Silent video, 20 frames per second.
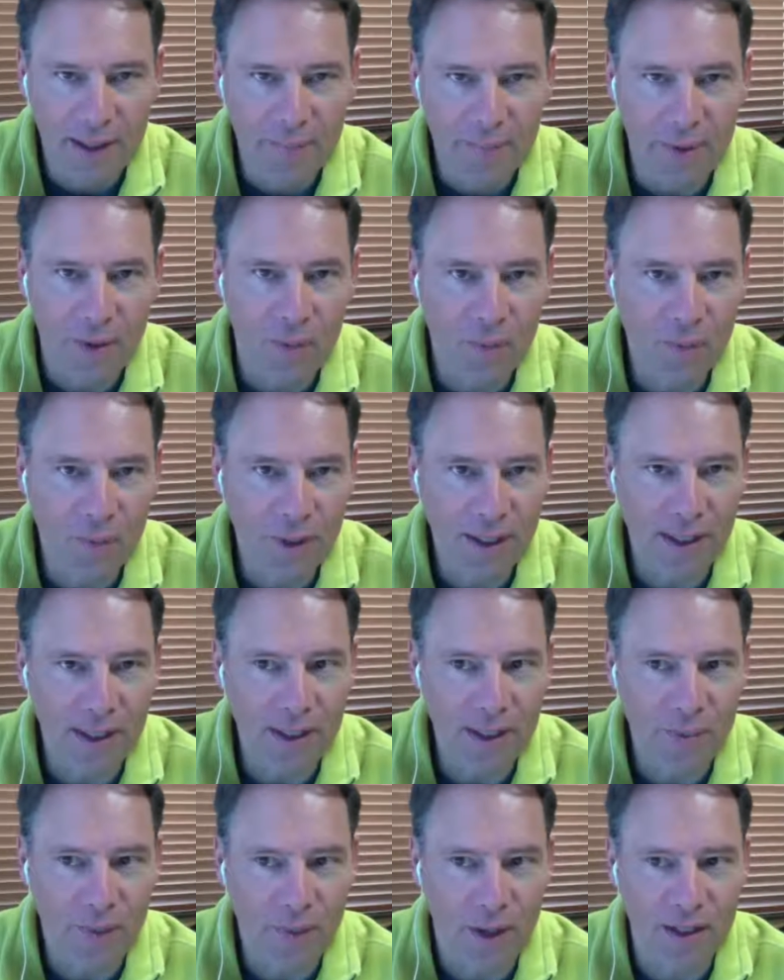But
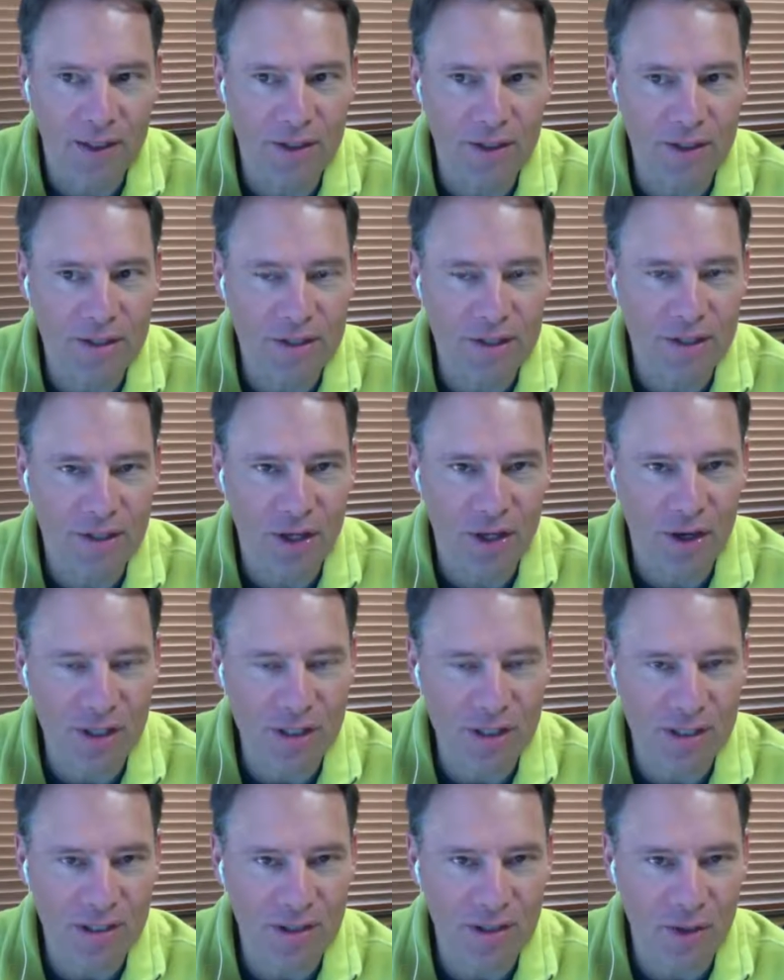really what
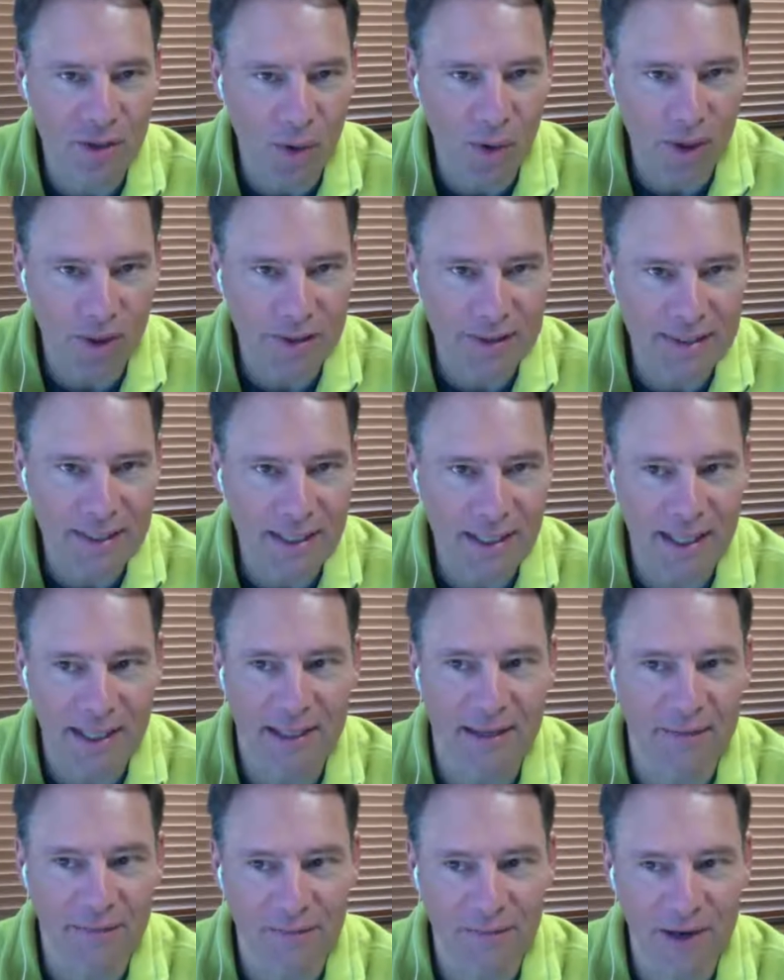starts loyalty at
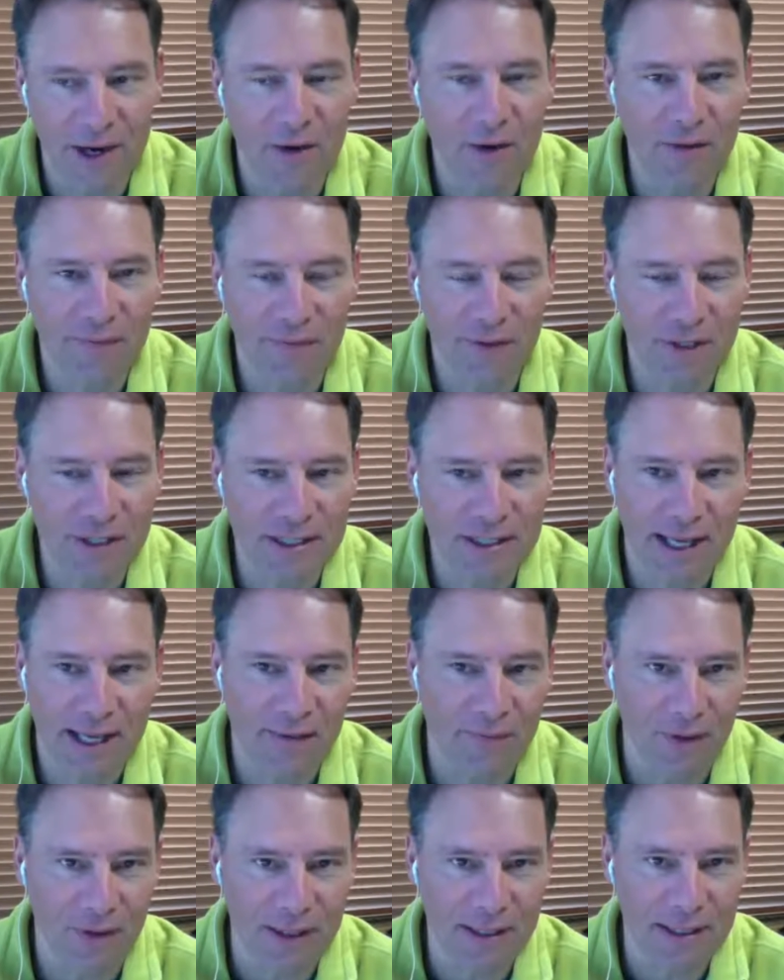the very first
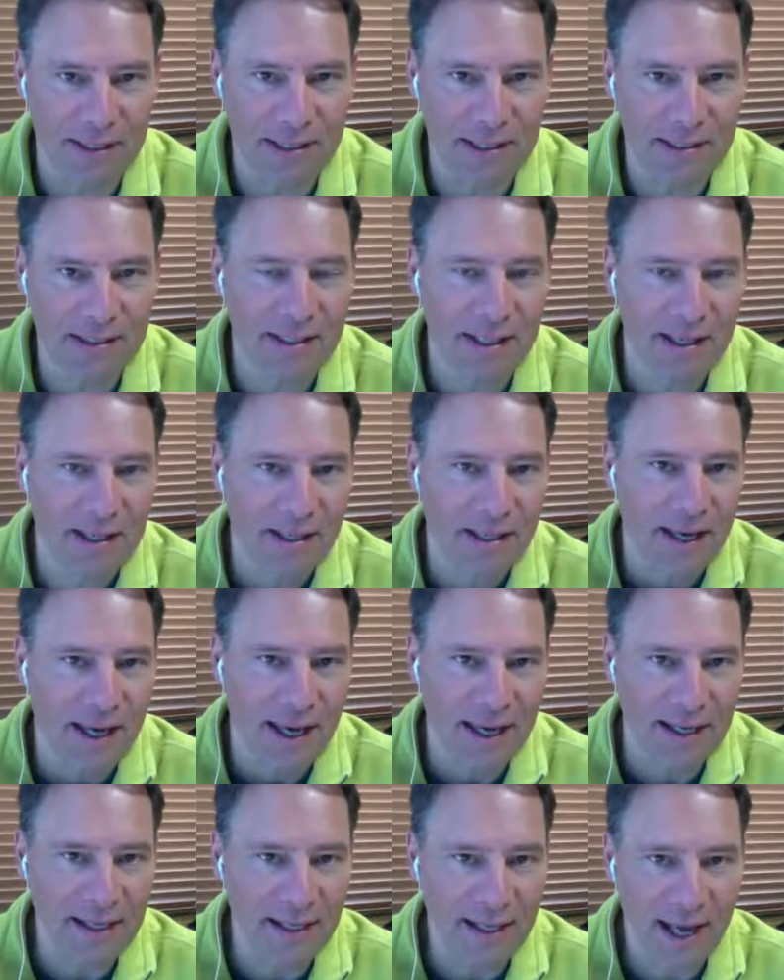level is
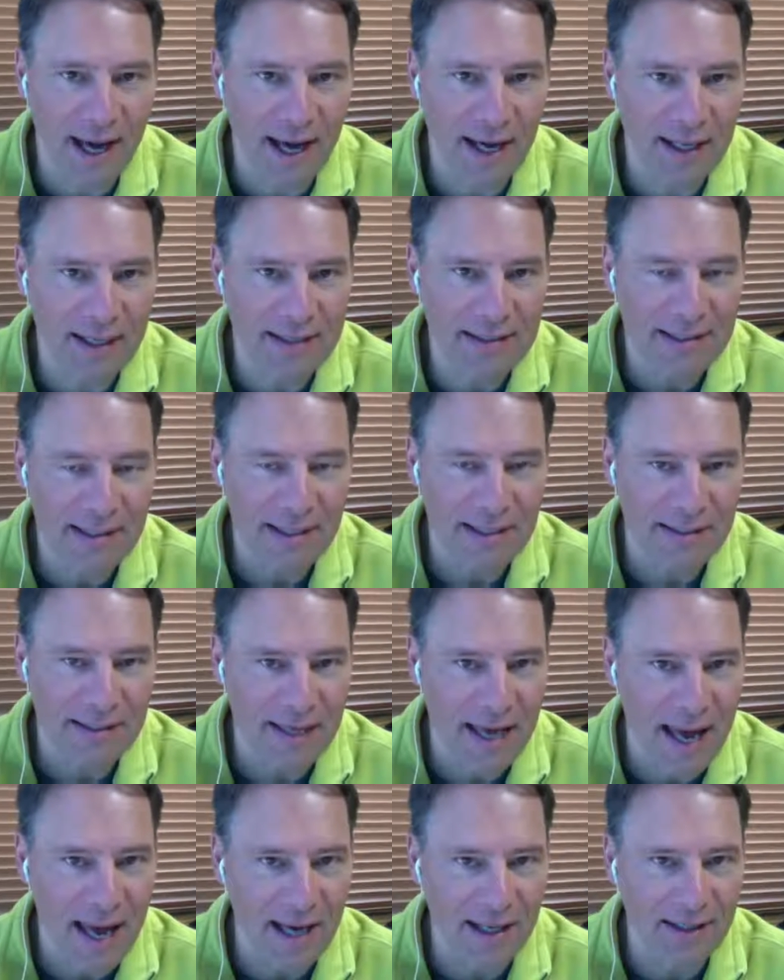headlines,
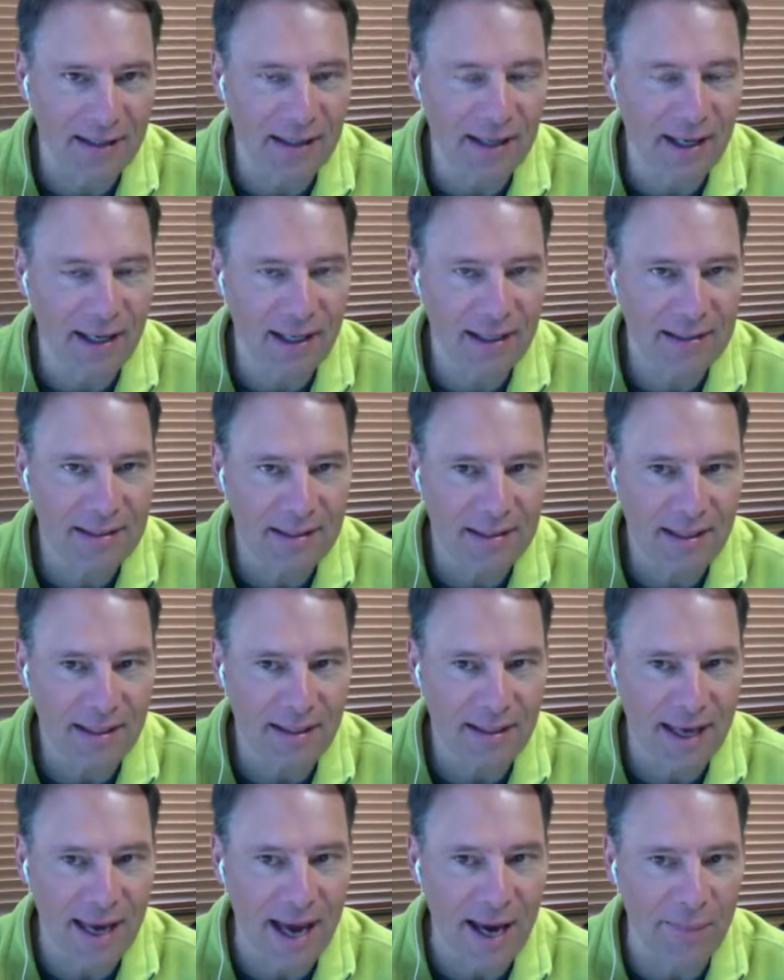taglines,
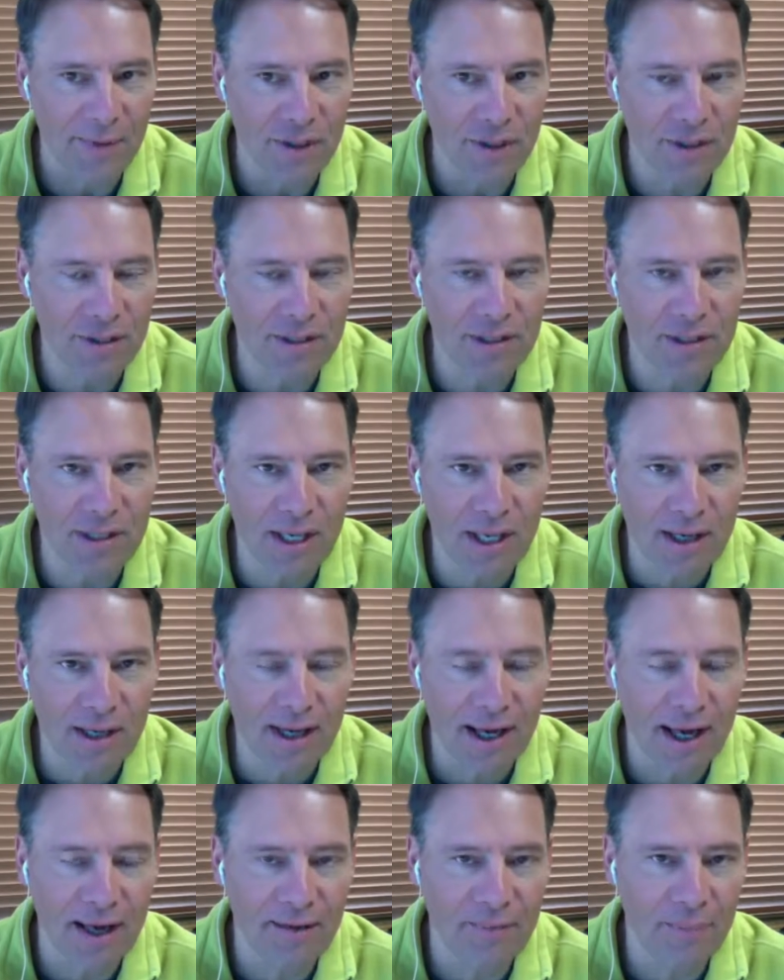captions,
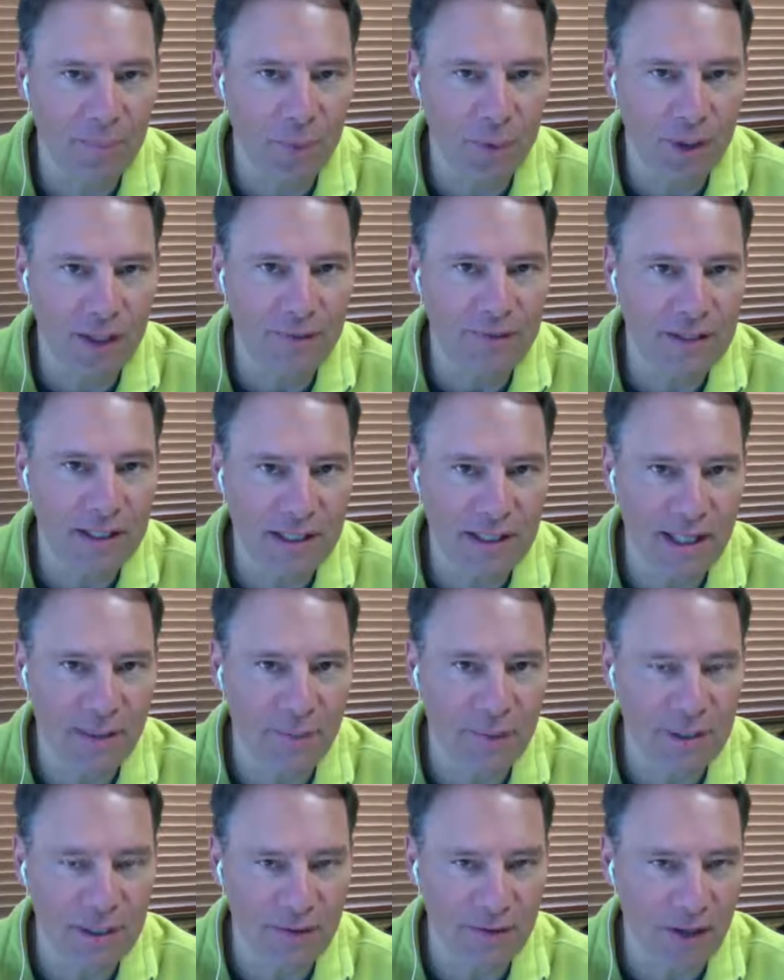and brief
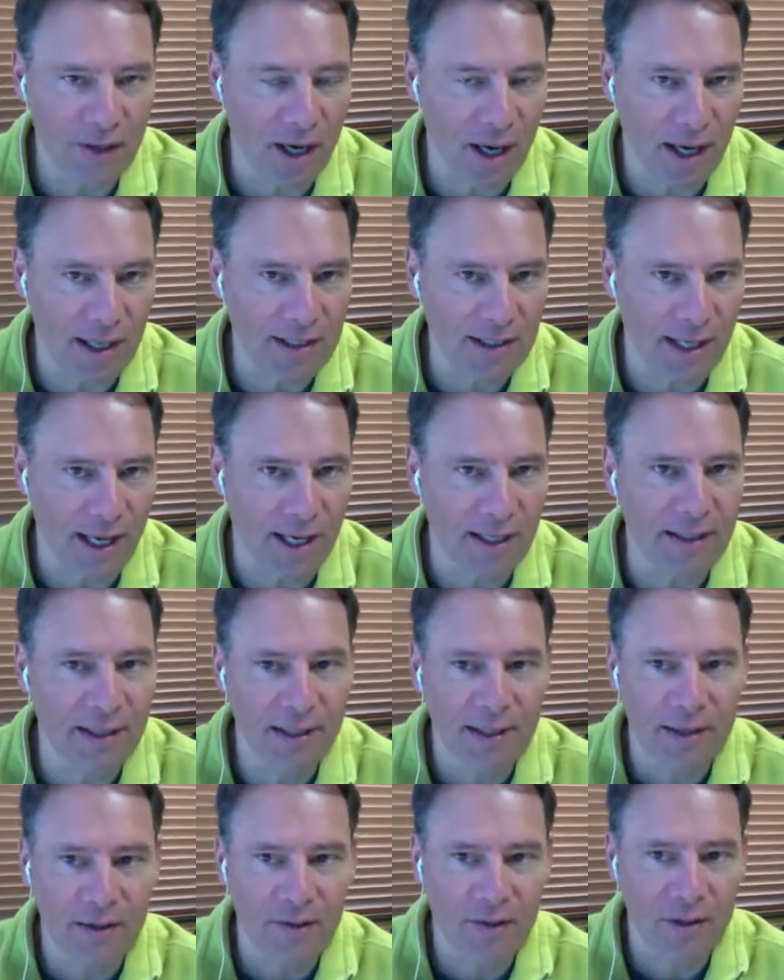snippets of content
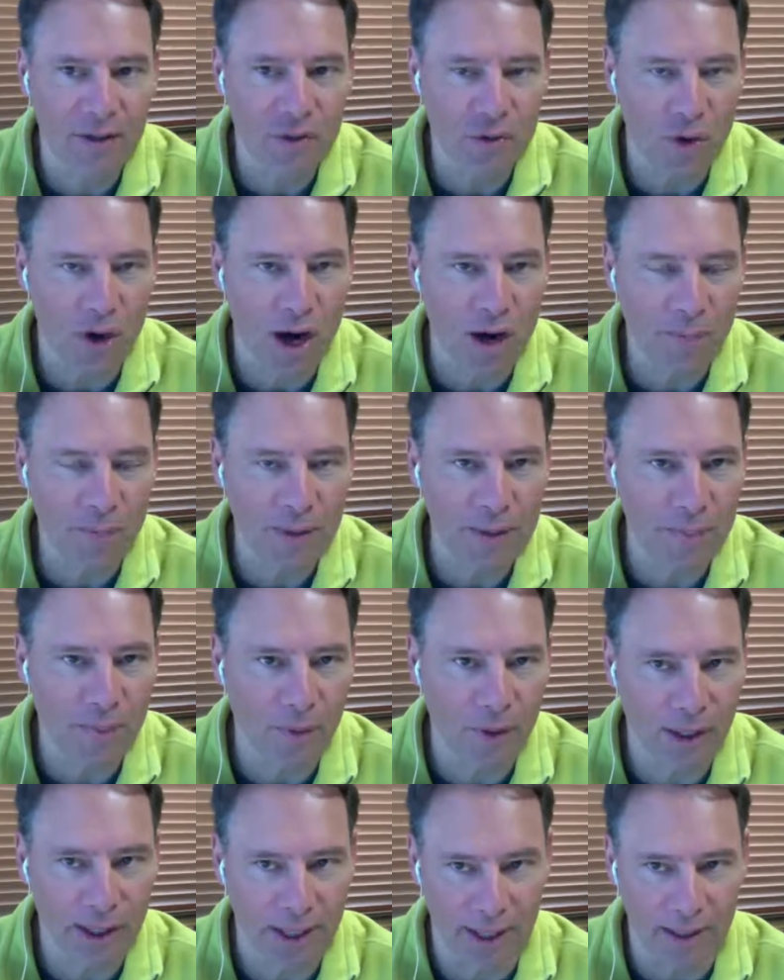that draw
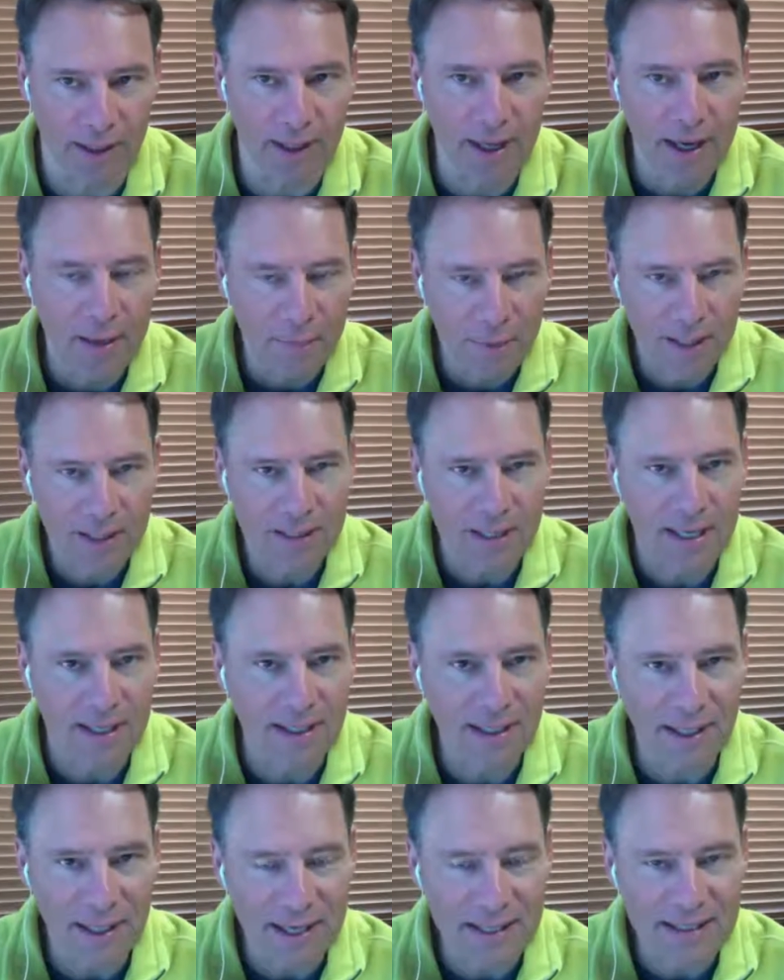people in. Because
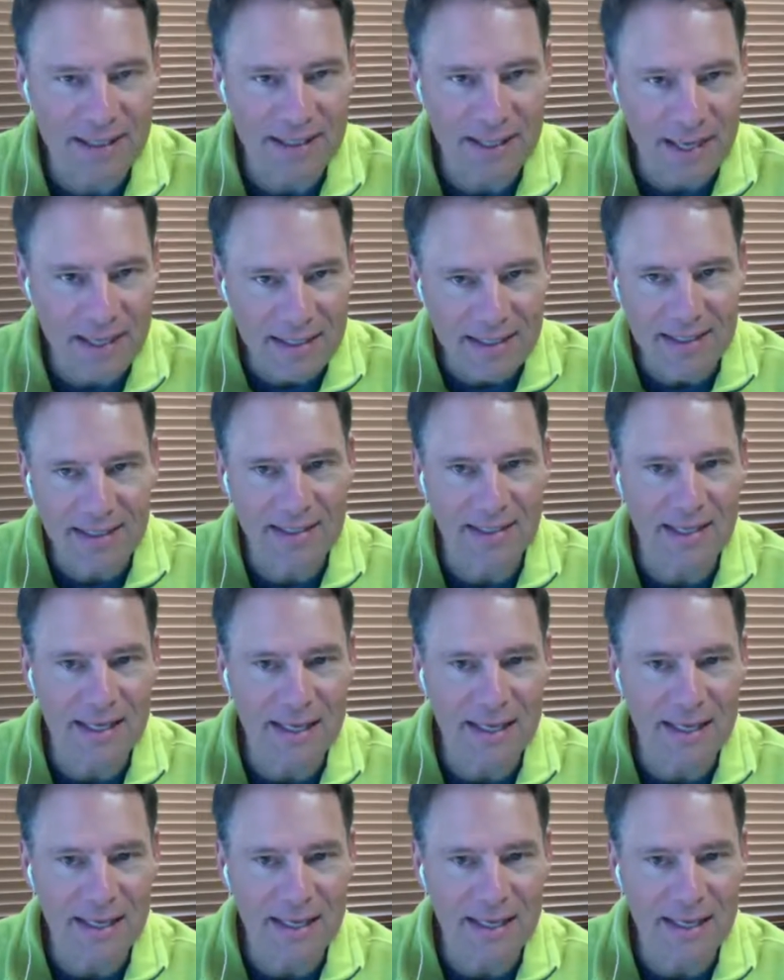unless they see